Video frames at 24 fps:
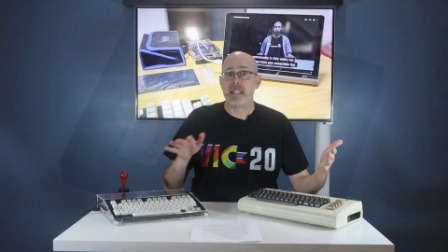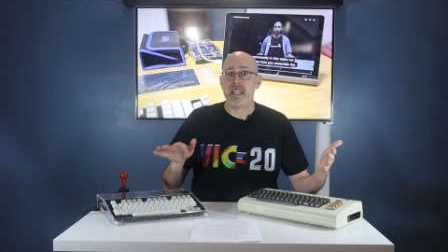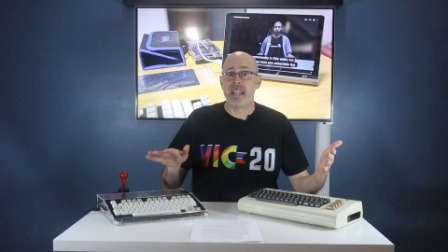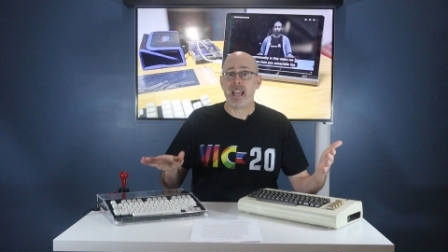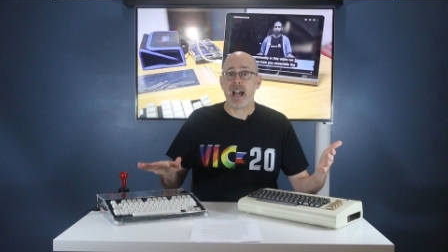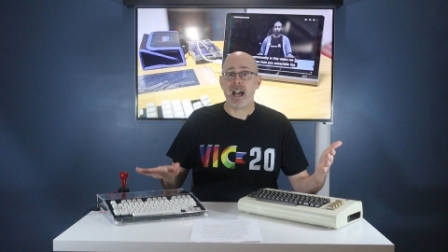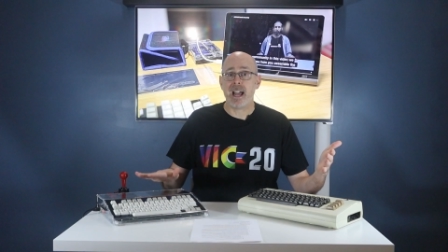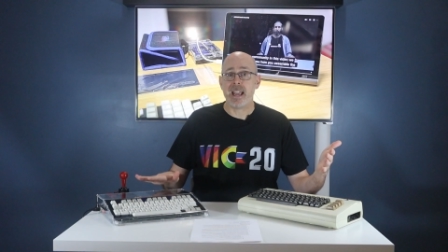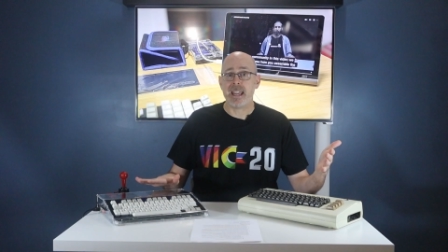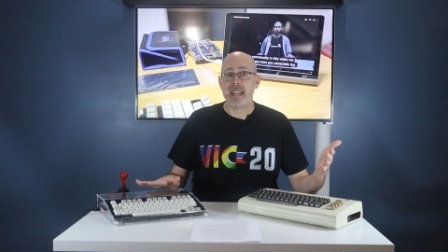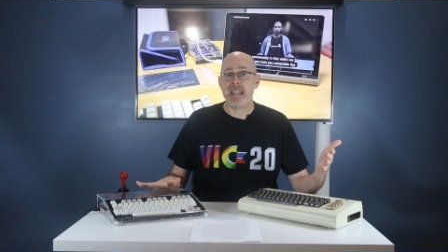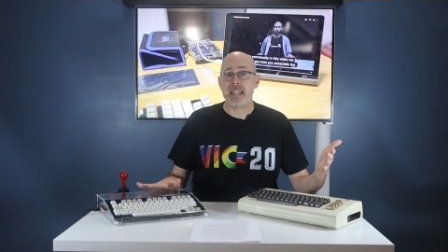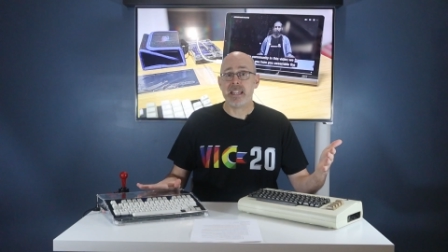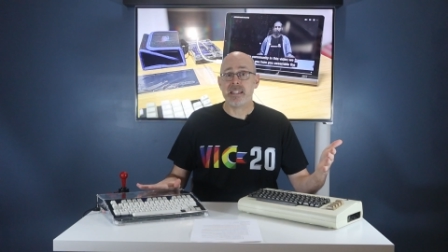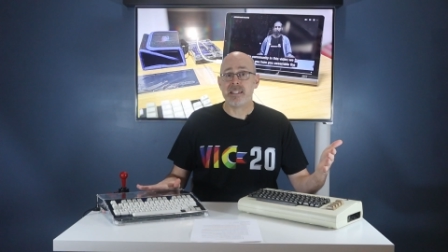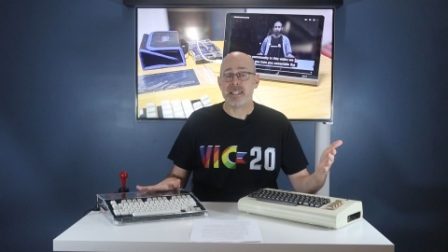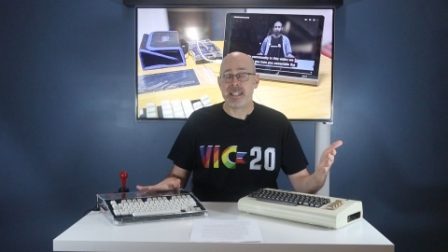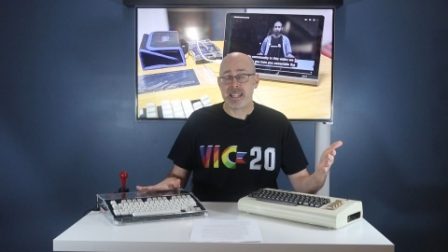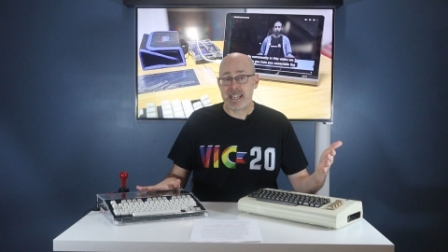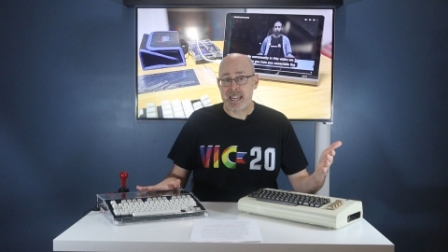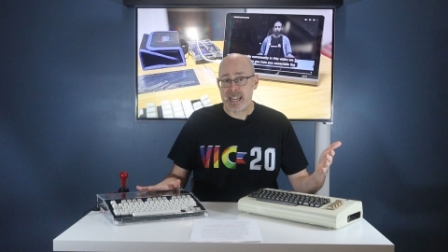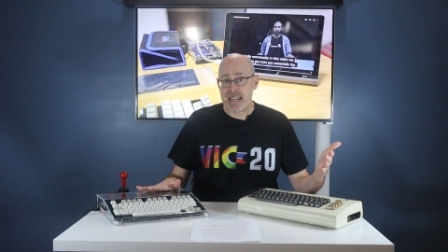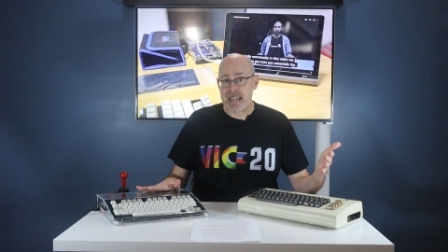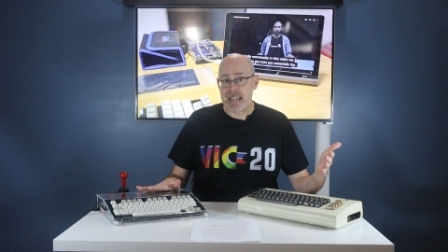using the
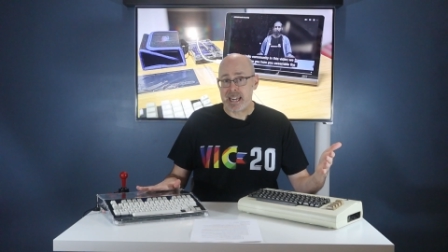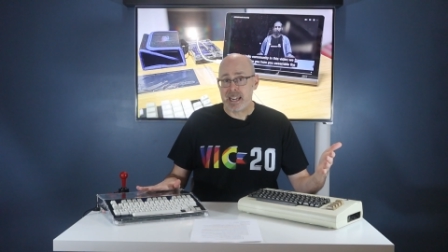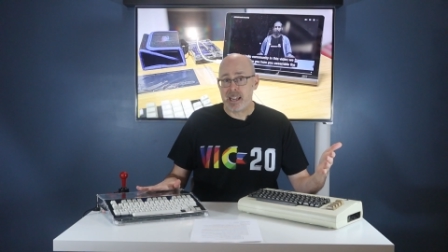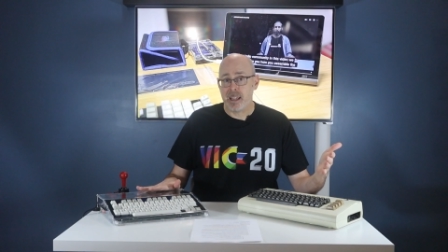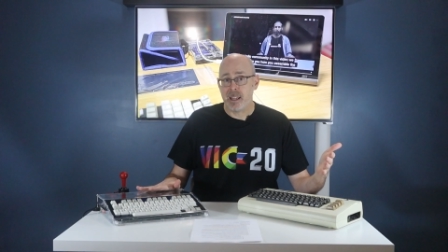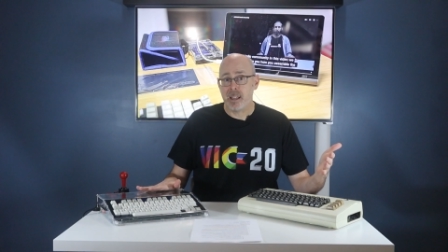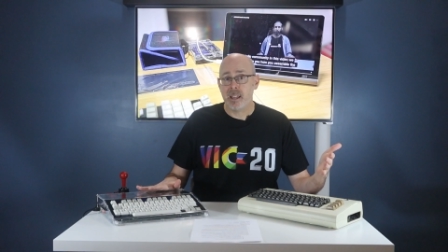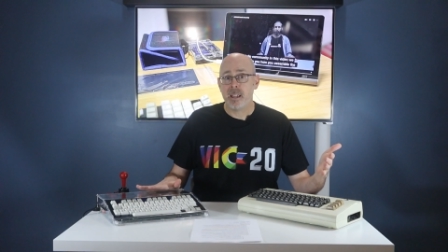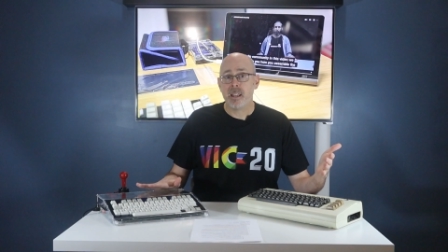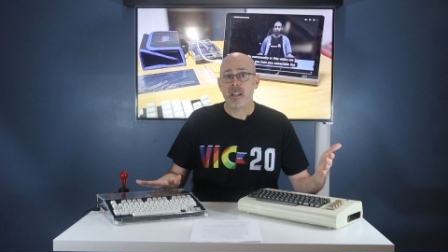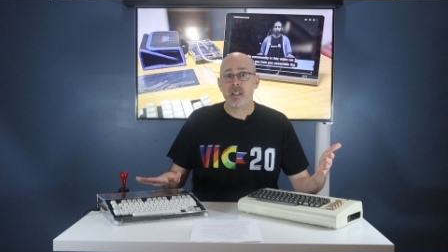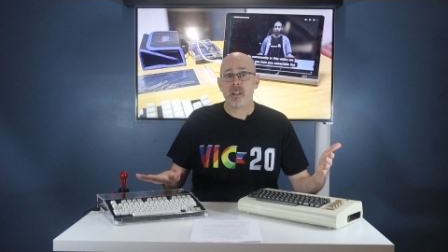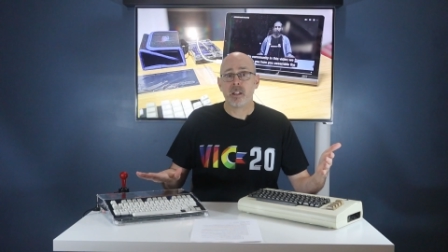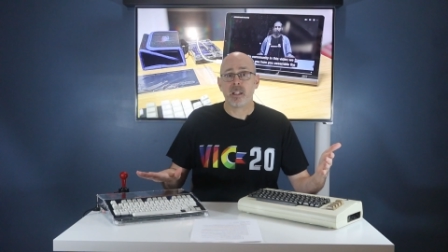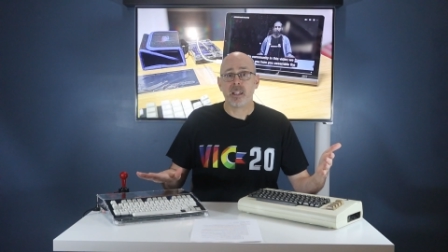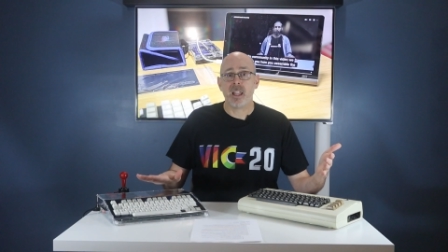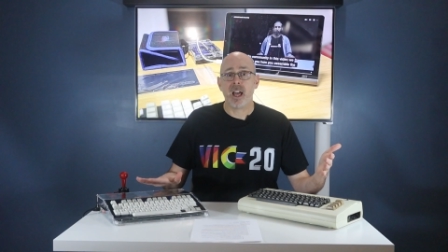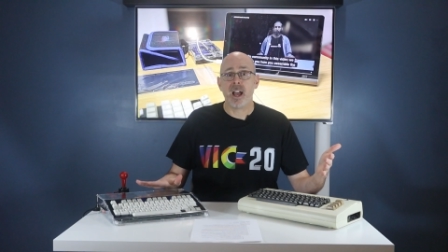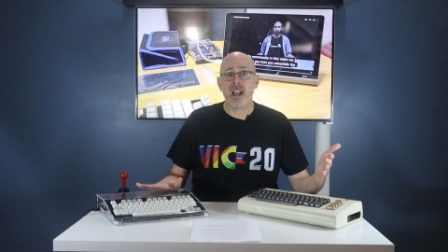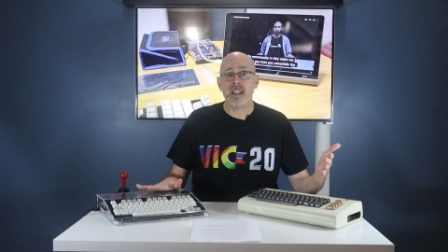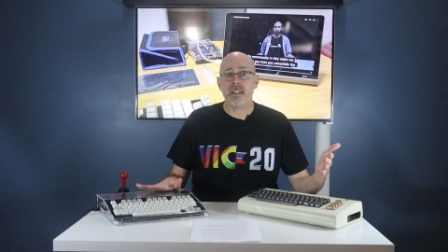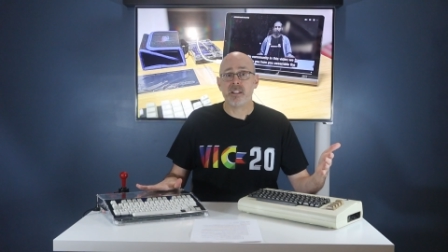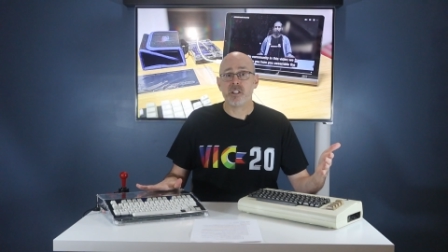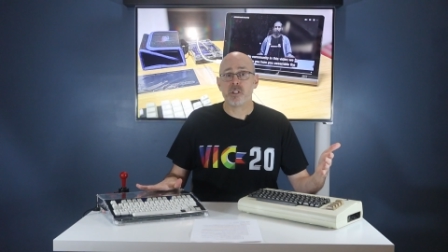IEC
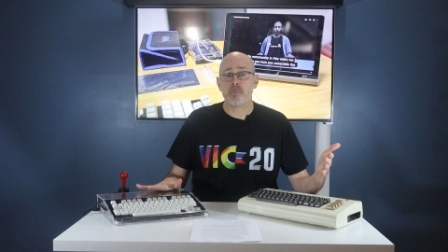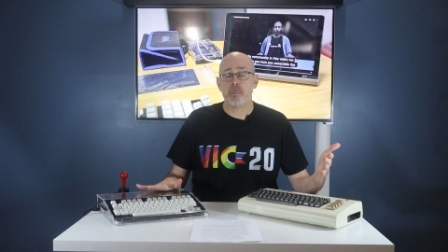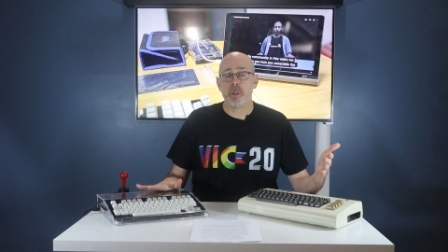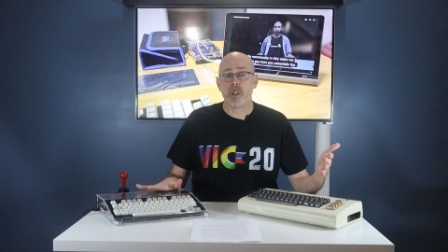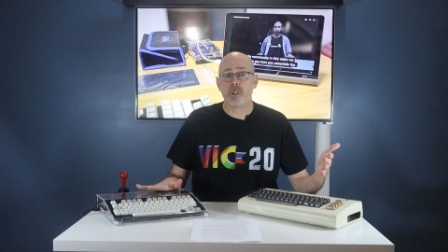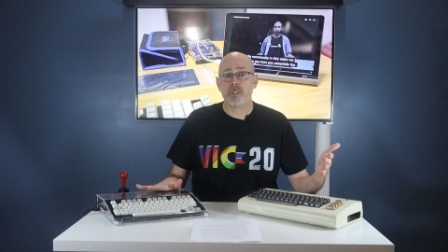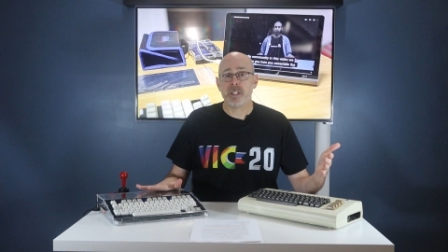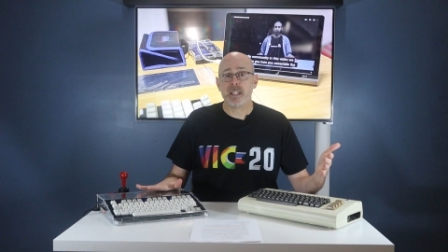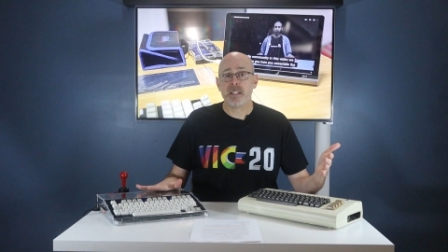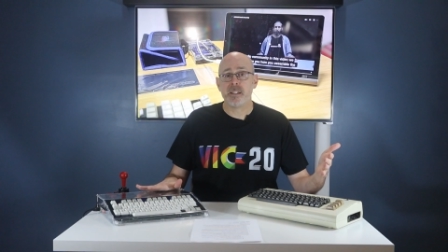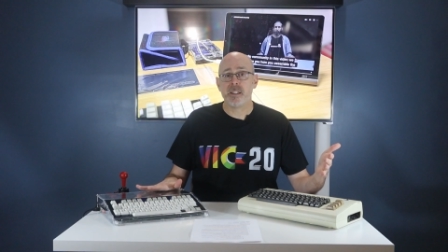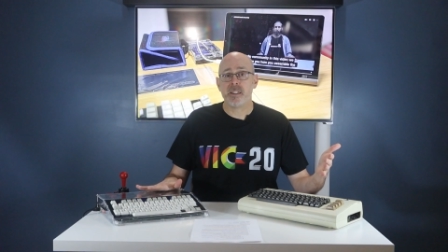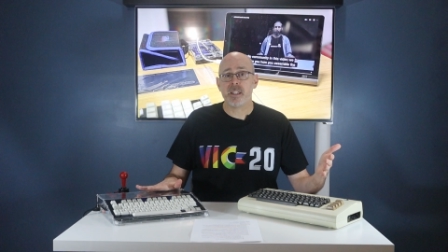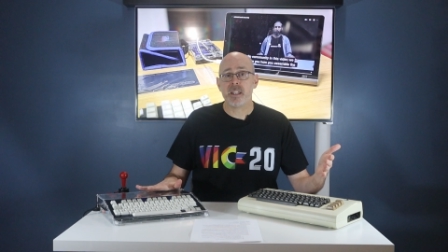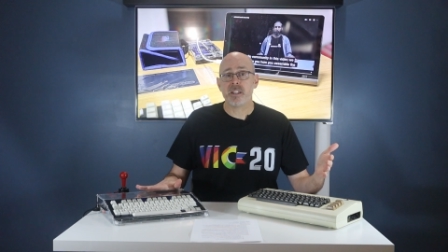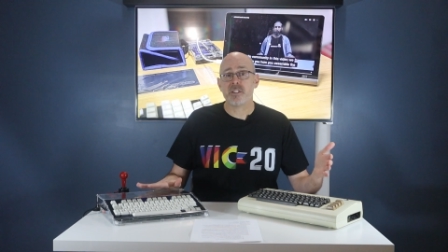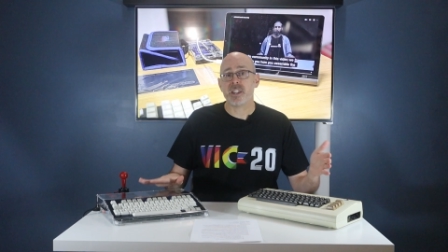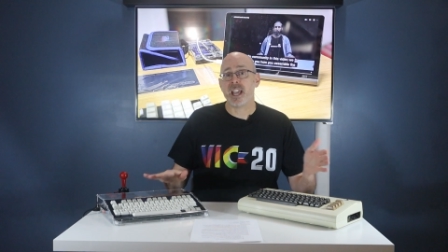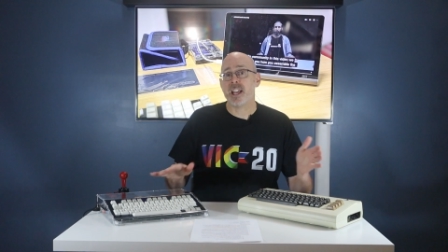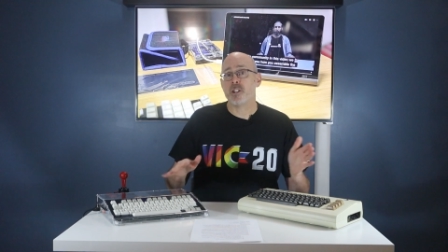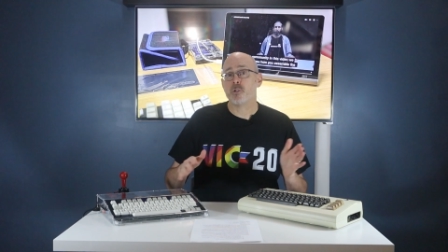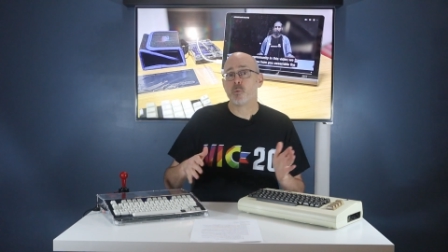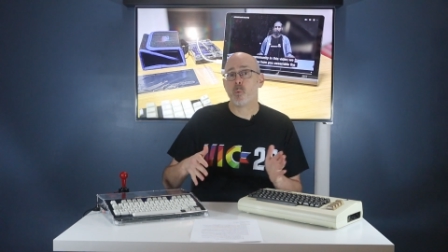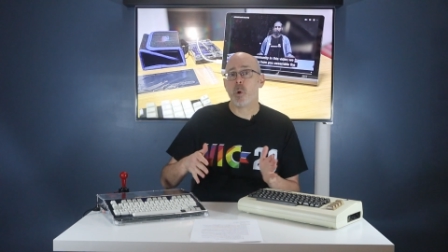line that's built
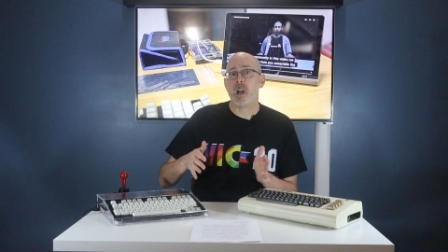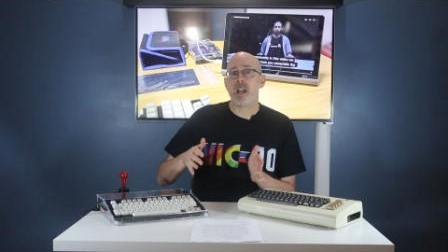into this,